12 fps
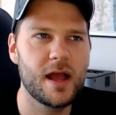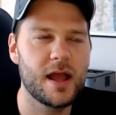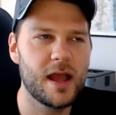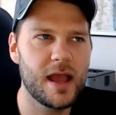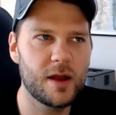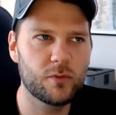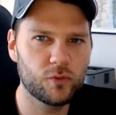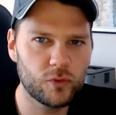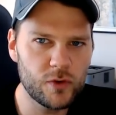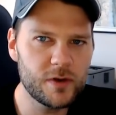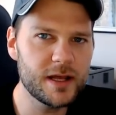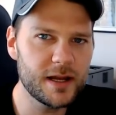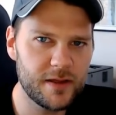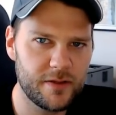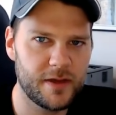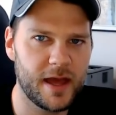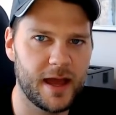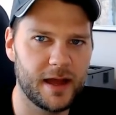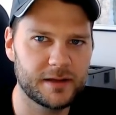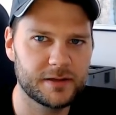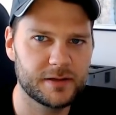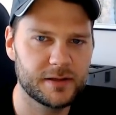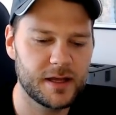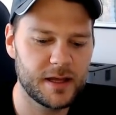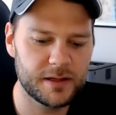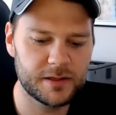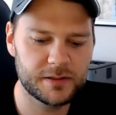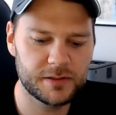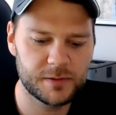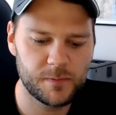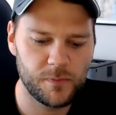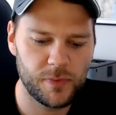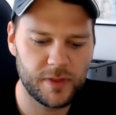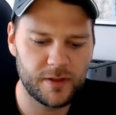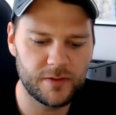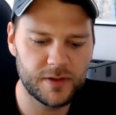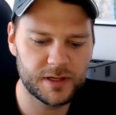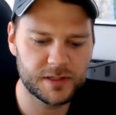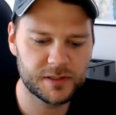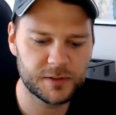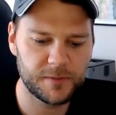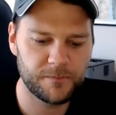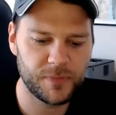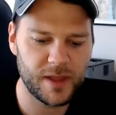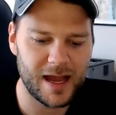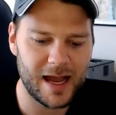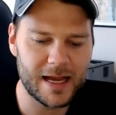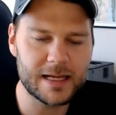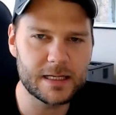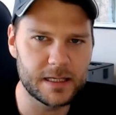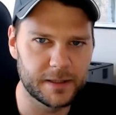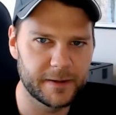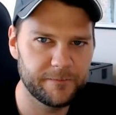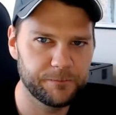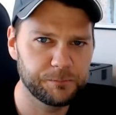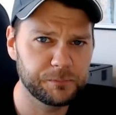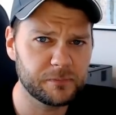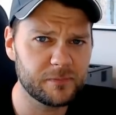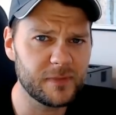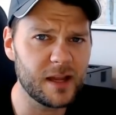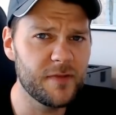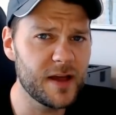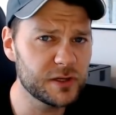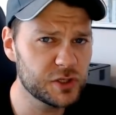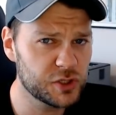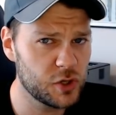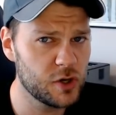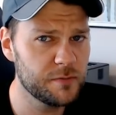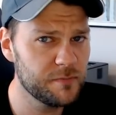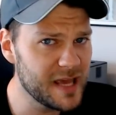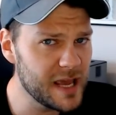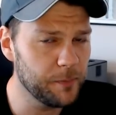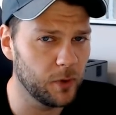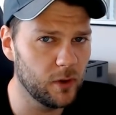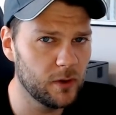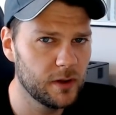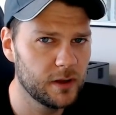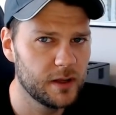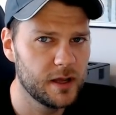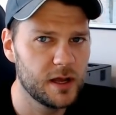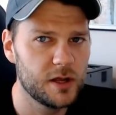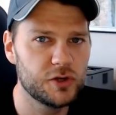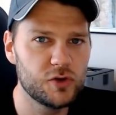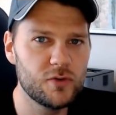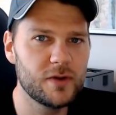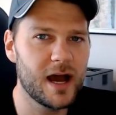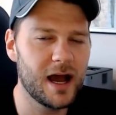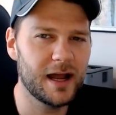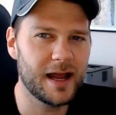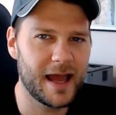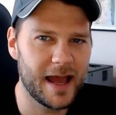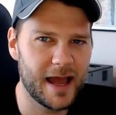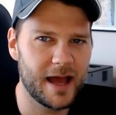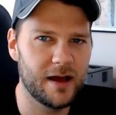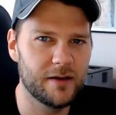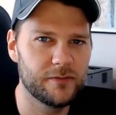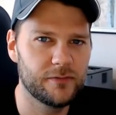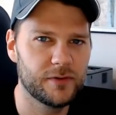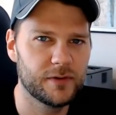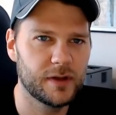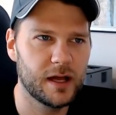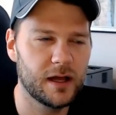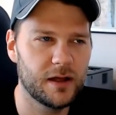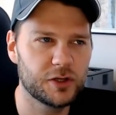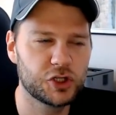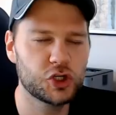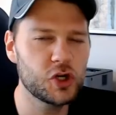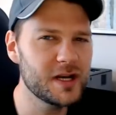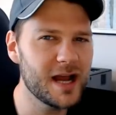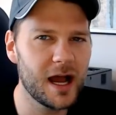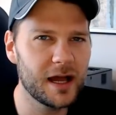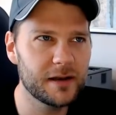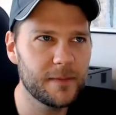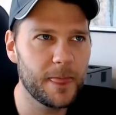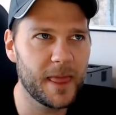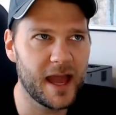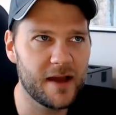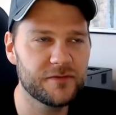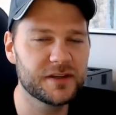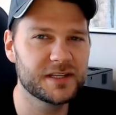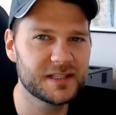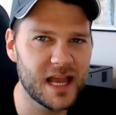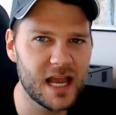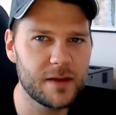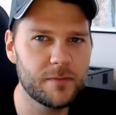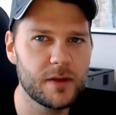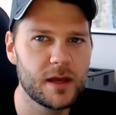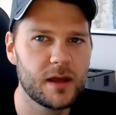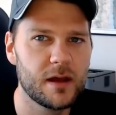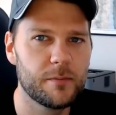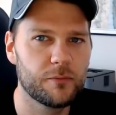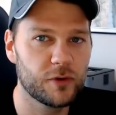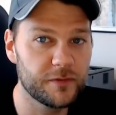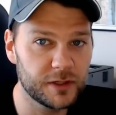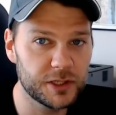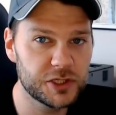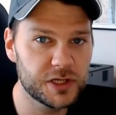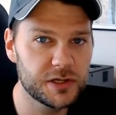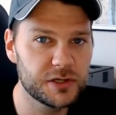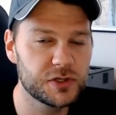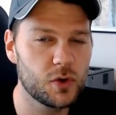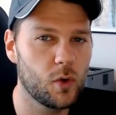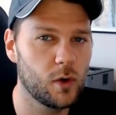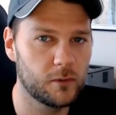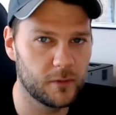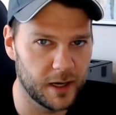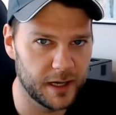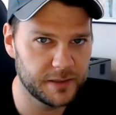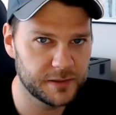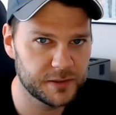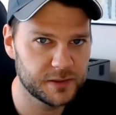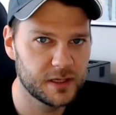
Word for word: And rooted in that is this idea that certain people do not have, uh, should not have the same privileges or rights